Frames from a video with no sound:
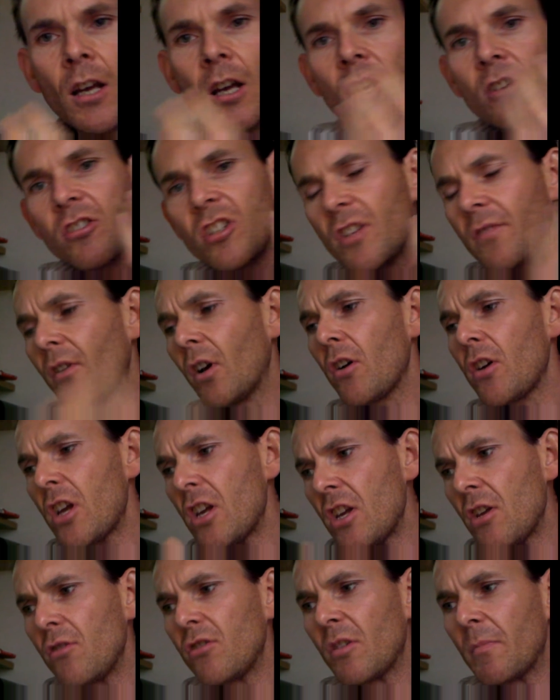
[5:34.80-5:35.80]
So you've got
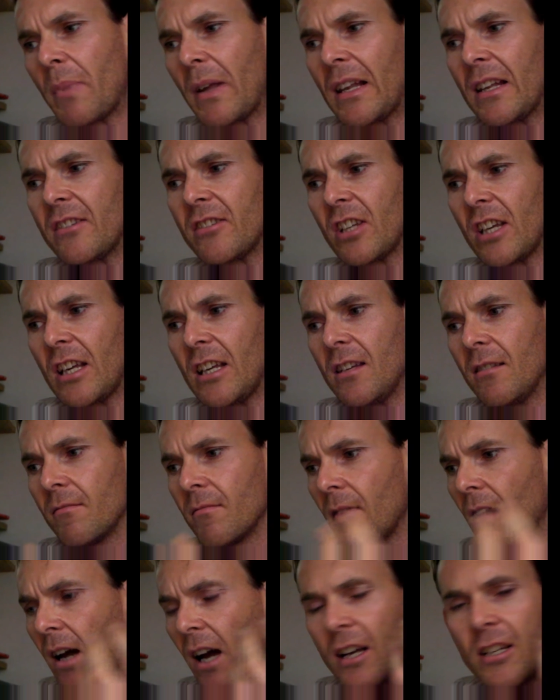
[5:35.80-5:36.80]
your usability
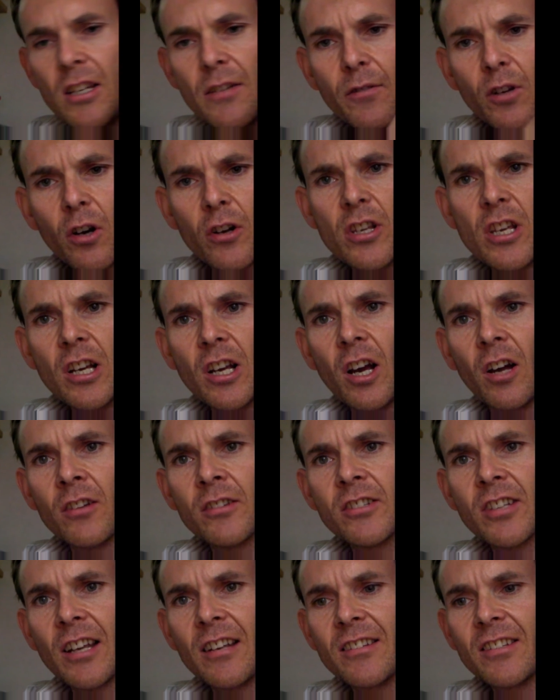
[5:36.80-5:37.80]
and you've got your
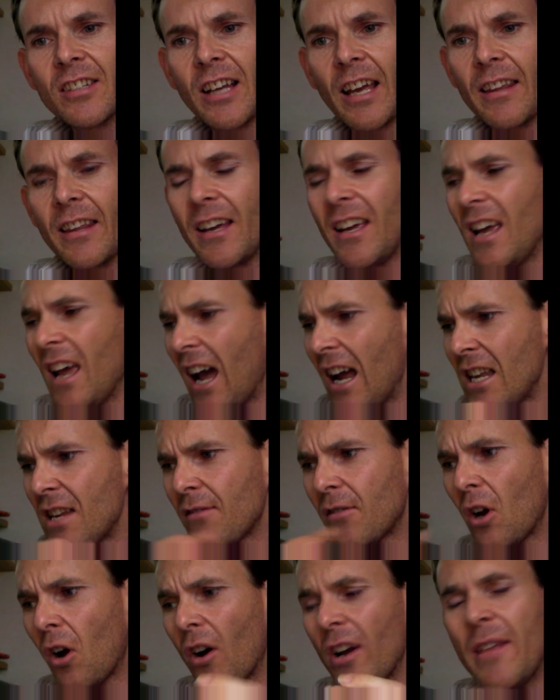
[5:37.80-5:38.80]
content together and you've
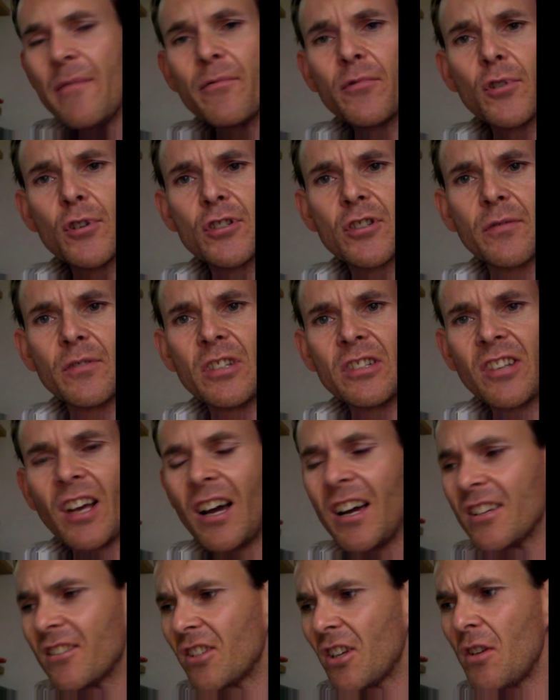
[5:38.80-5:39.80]
got an inference of
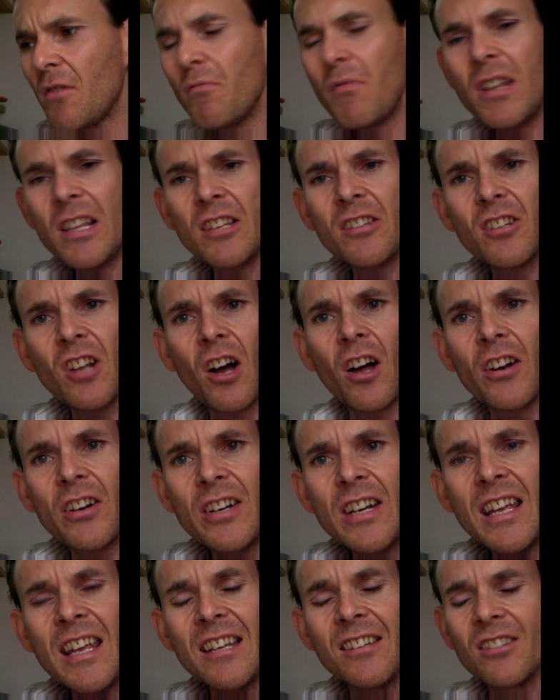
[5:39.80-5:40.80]
design. So you really
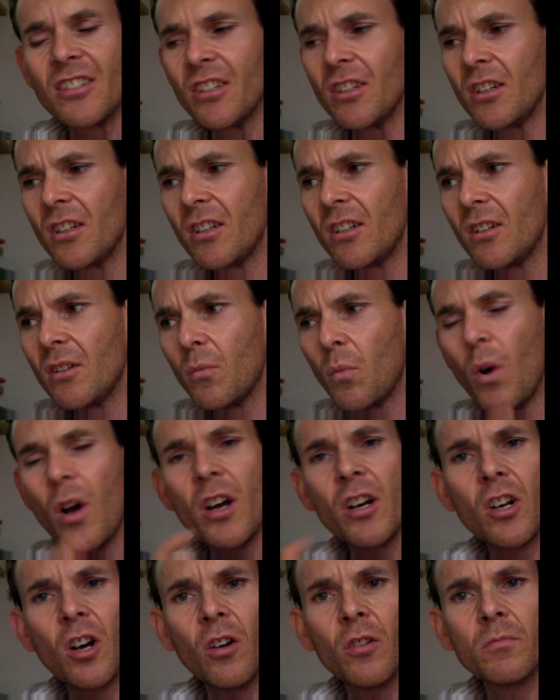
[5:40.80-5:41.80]
need to
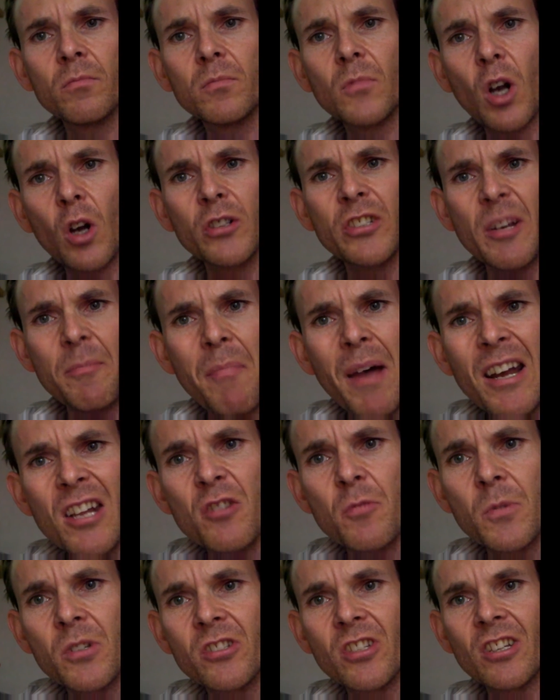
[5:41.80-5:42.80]
work on content
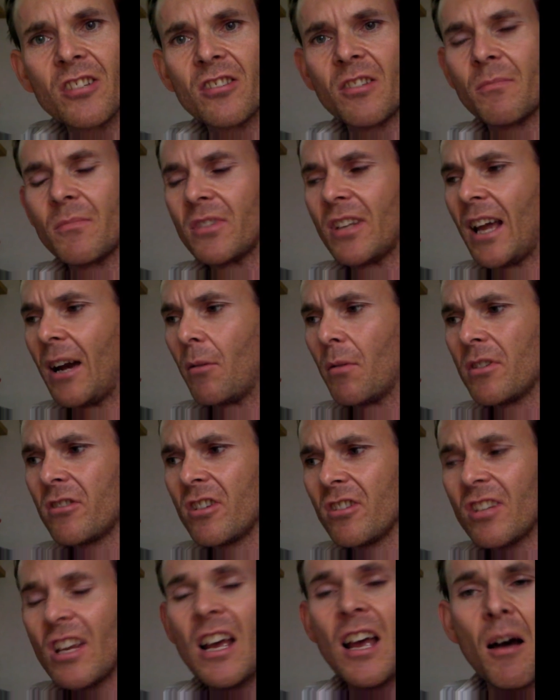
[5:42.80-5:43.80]
management systems now, which
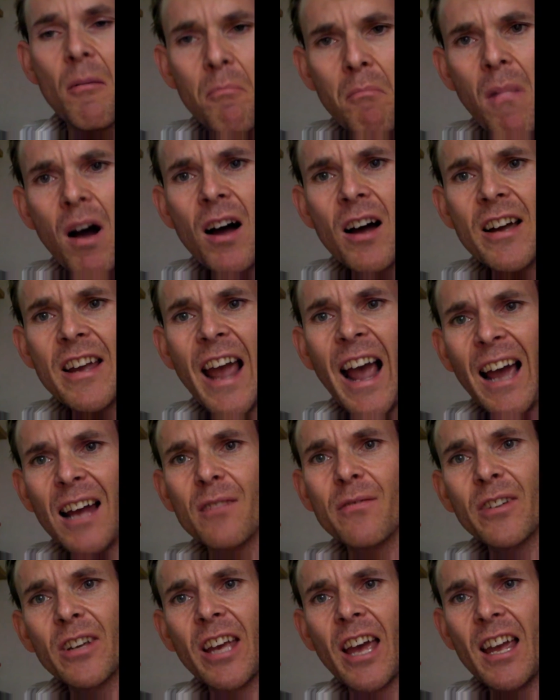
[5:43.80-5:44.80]
is my
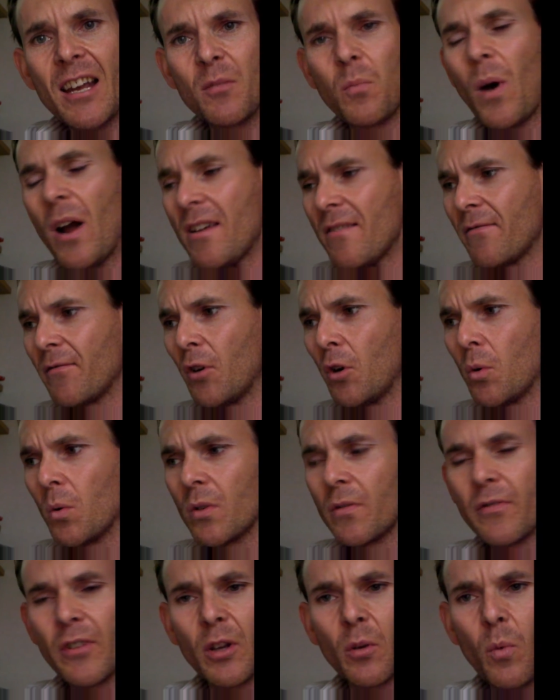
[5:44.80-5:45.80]
advocated way forward
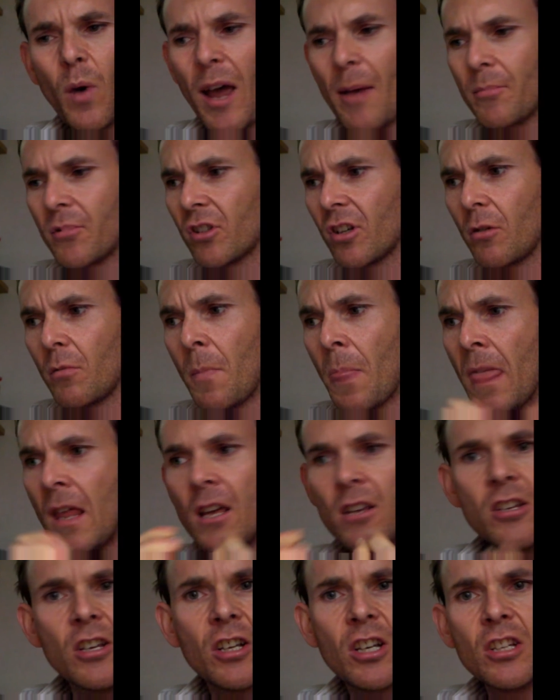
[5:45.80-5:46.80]
for the web. So
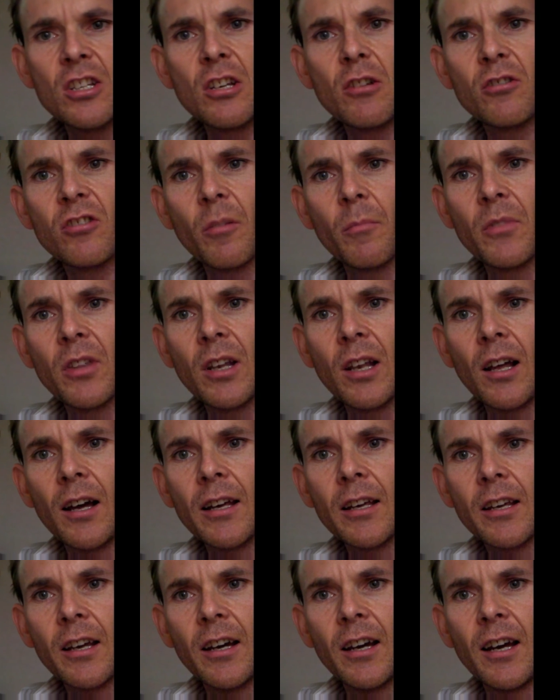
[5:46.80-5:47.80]
you can use something
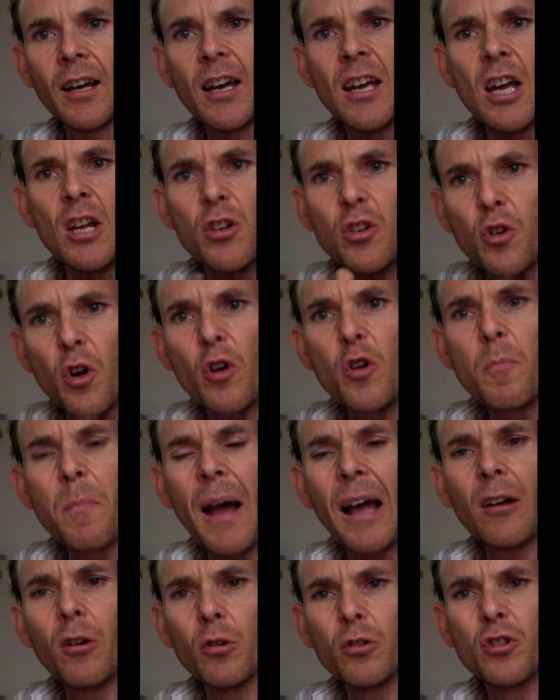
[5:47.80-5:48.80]
like
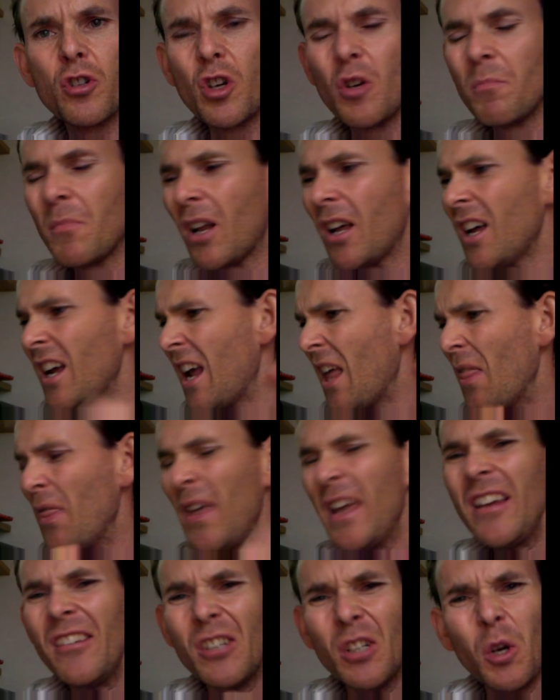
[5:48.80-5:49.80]
Drupal or Joomla.
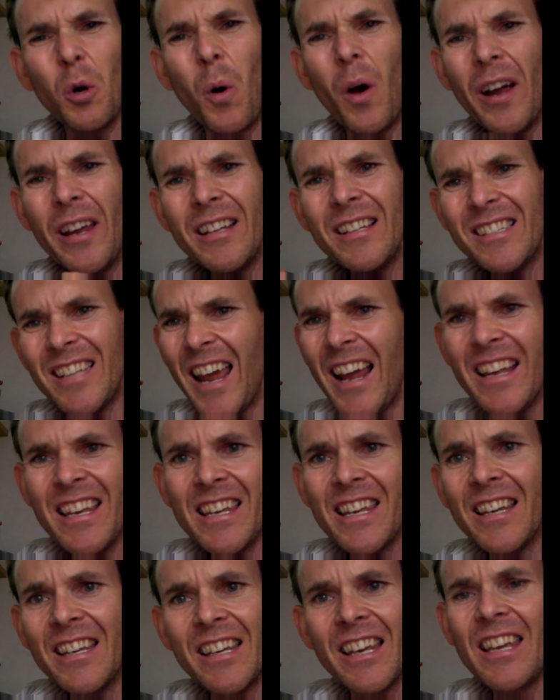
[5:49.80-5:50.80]
These are quite
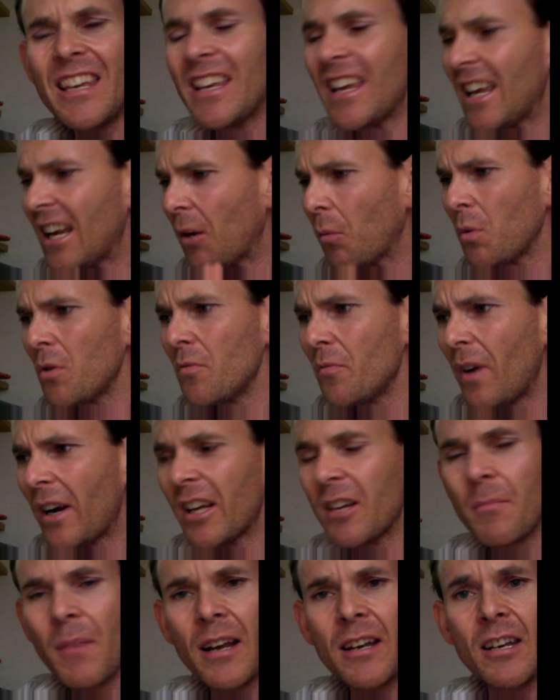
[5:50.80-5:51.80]
techy and geeky and I wouldn't
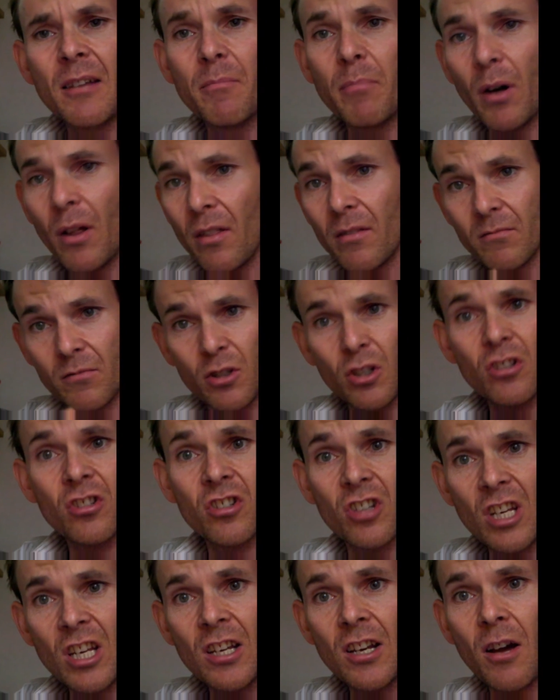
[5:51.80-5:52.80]
recommend it, but just
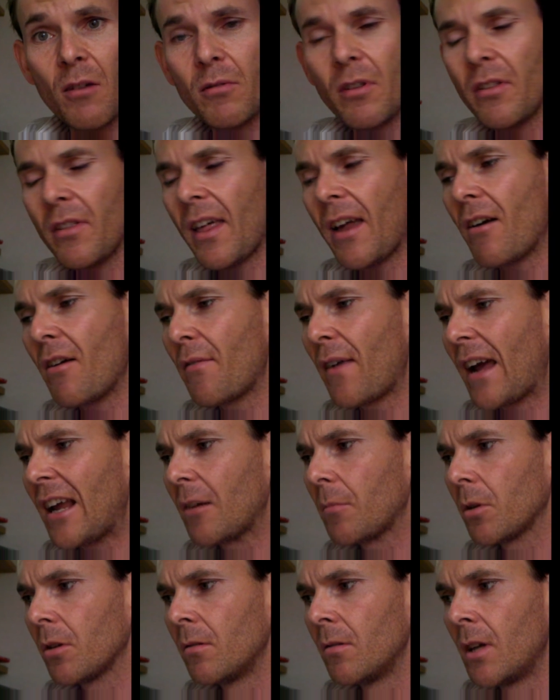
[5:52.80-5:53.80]
so you know that they're
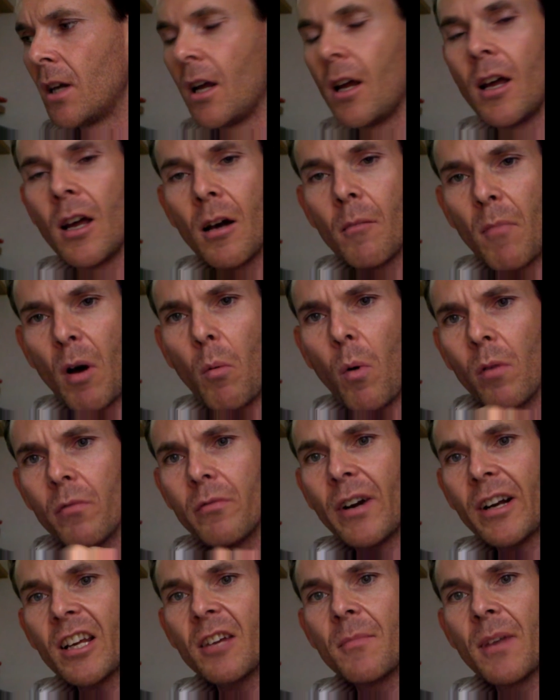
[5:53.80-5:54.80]
available. My one
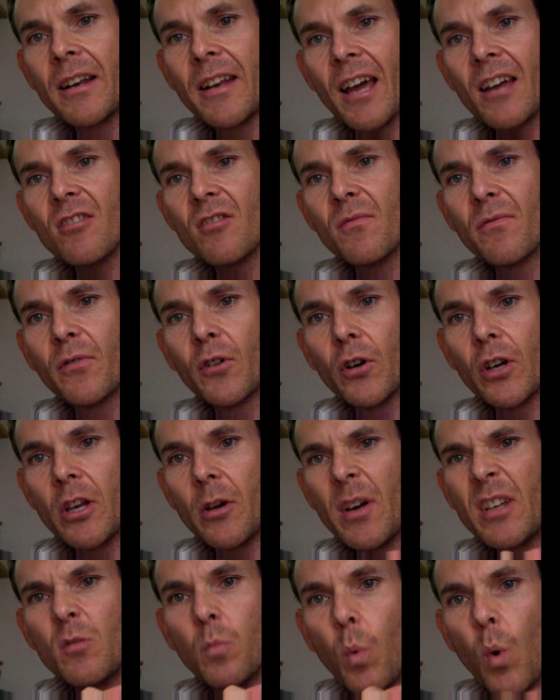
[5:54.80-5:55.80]
recommendation for you
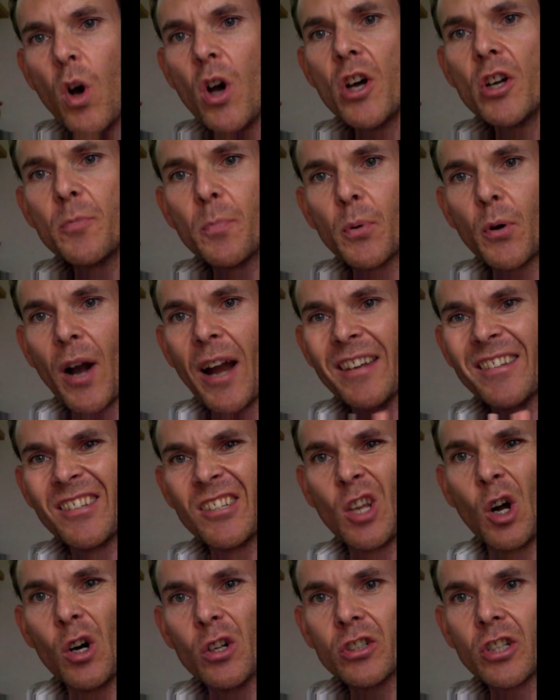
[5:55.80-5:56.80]
is
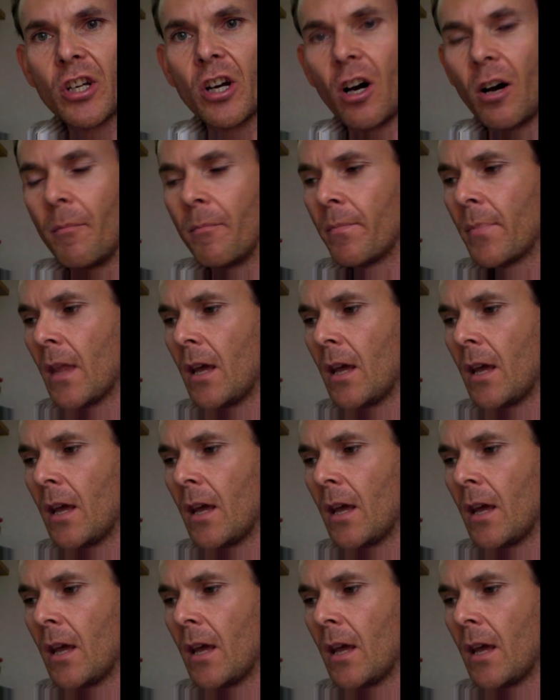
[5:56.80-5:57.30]
WordPress.com.